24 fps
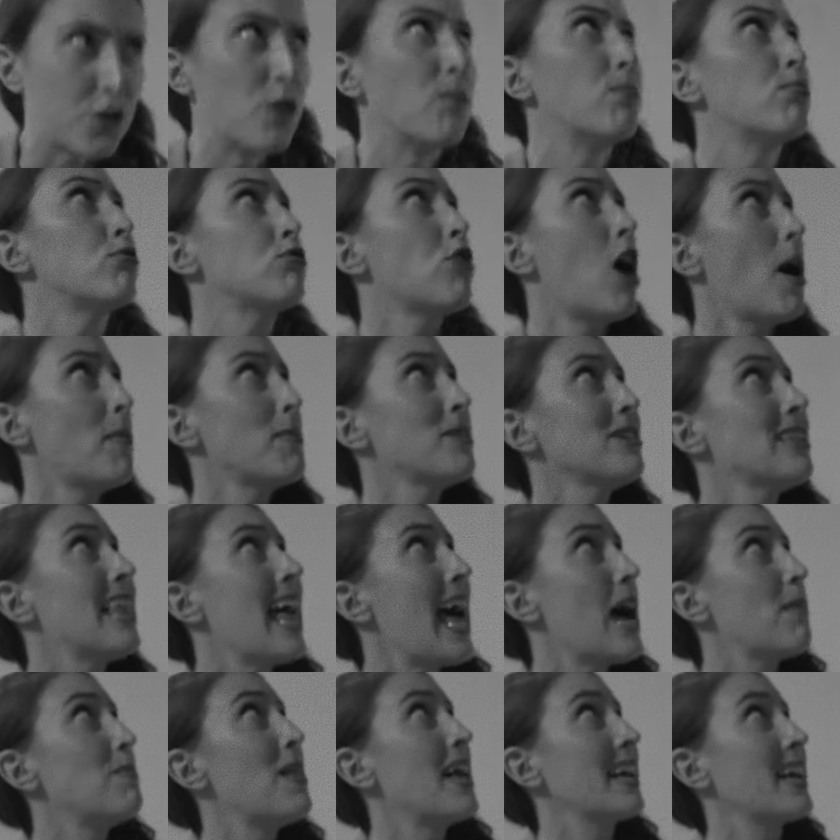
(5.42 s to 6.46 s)
for a proper
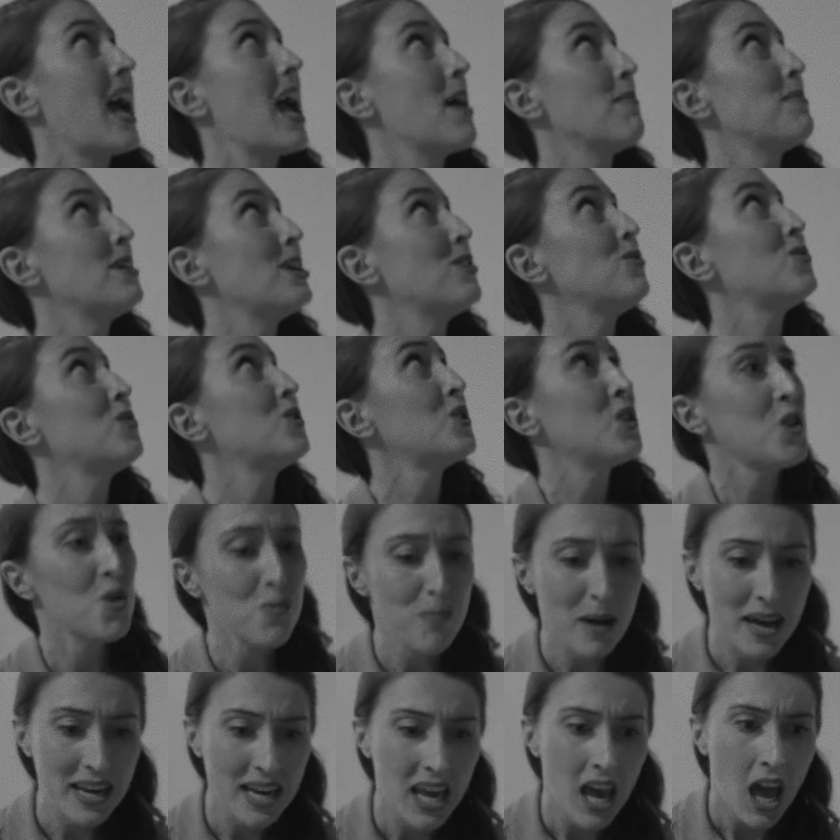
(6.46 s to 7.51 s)
lab like I'm used
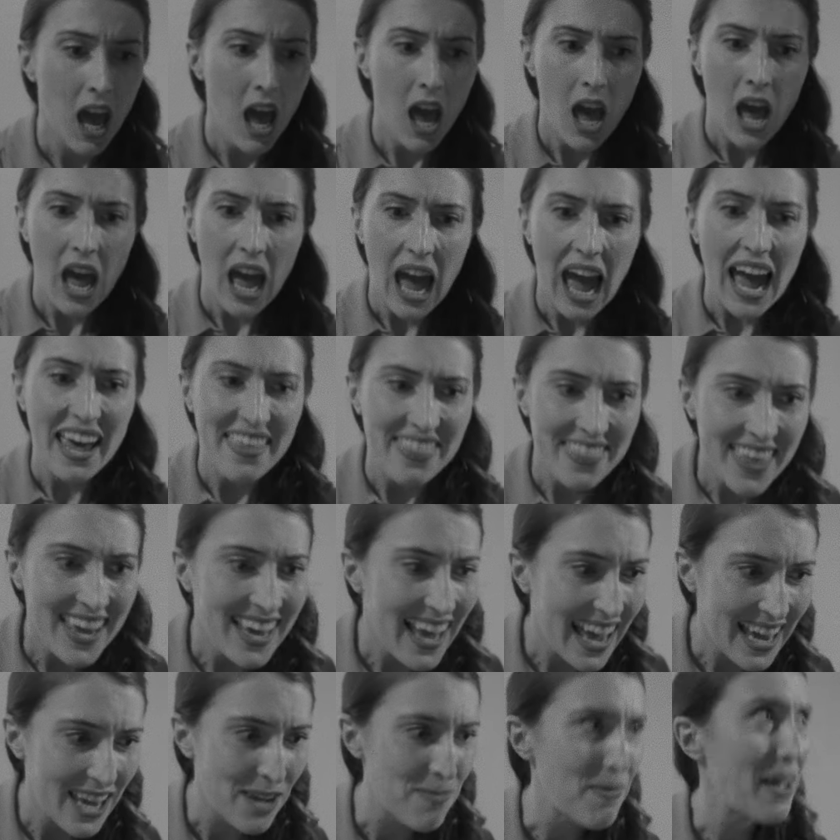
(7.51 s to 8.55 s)
to, but I
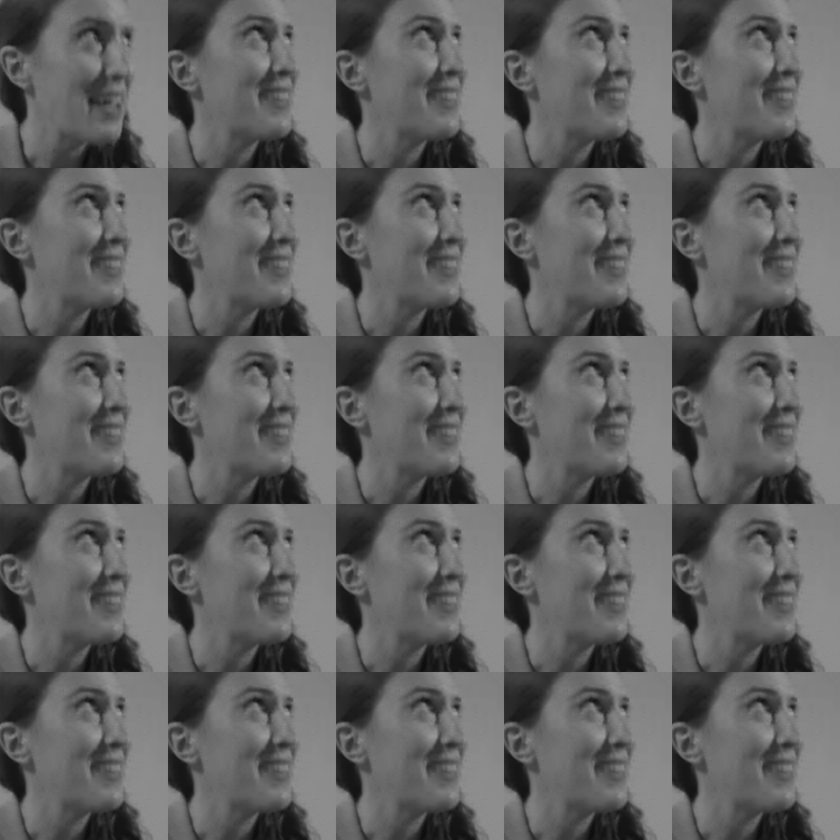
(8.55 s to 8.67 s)
think I can